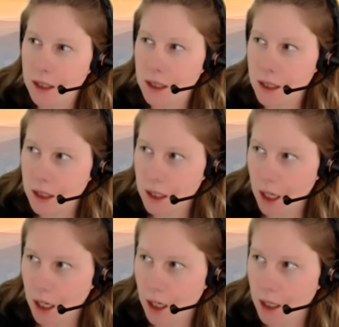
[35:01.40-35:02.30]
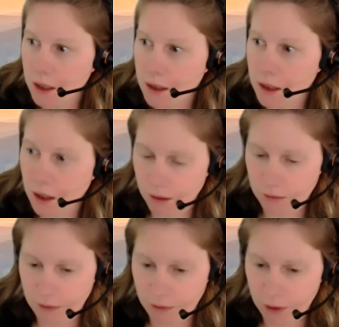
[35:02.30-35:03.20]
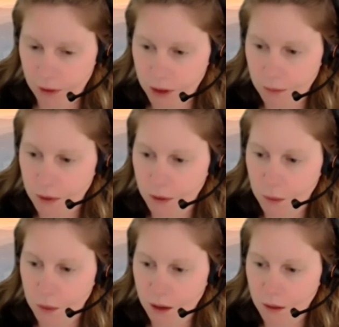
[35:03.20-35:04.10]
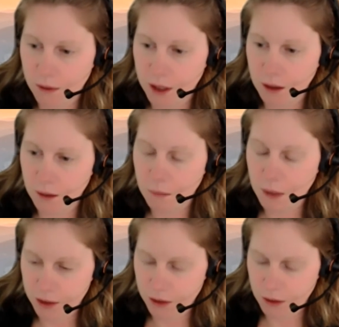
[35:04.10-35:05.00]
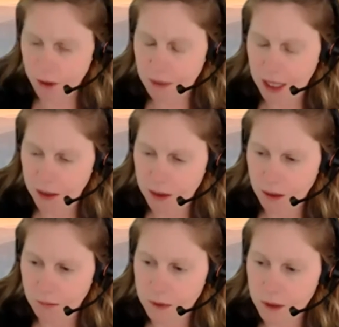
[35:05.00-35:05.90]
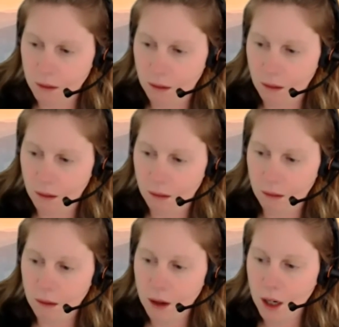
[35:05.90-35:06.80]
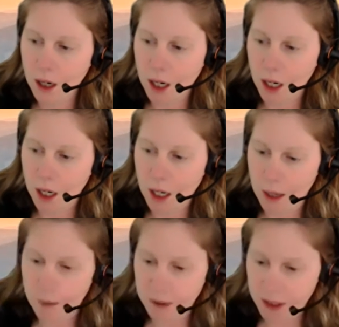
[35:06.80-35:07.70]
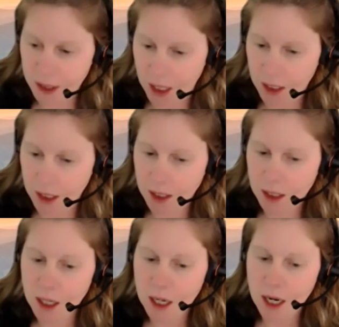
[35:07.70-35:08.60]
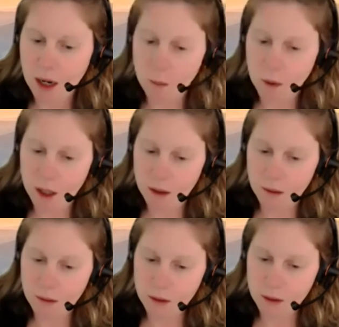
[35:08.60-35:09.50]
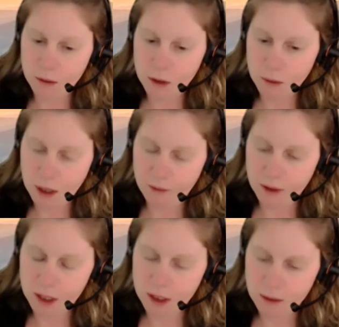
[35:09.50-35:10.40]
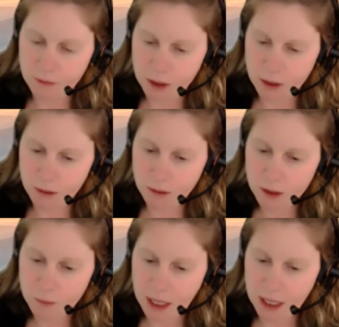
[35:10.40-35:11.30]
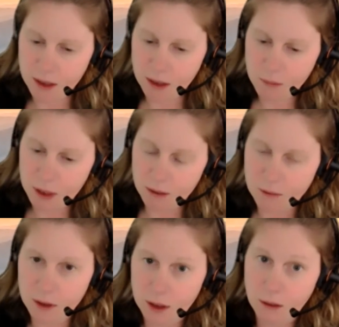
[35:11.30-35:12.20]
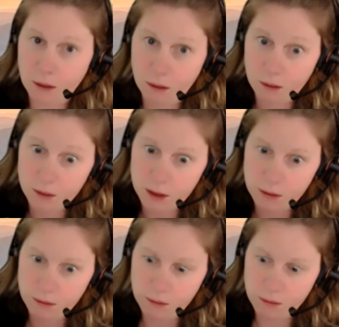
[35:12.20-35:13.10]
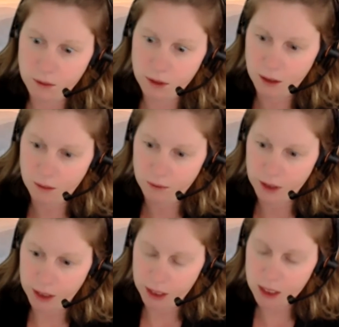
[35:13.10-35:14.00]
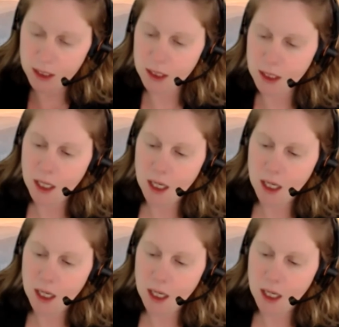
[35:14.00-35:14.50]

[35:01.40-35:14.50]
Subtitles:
not irreversible where the muscle spasms are episodic. And when you do have a severe spasm, it's really hard to kind of release.